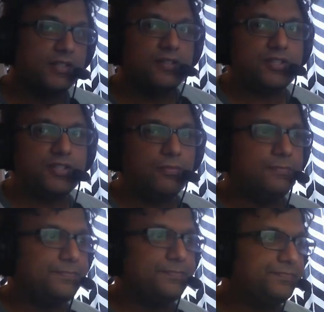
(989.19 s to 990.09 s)
So,
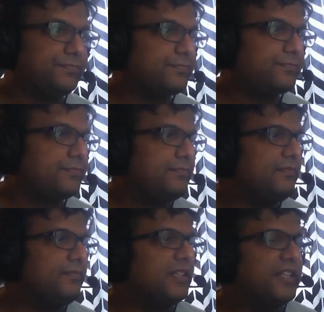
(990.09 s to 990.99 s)

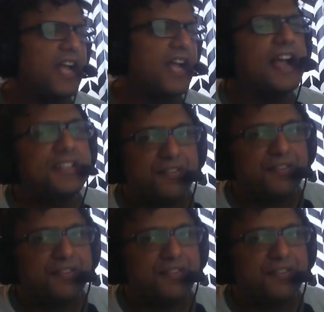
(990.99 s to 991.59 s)
the guy is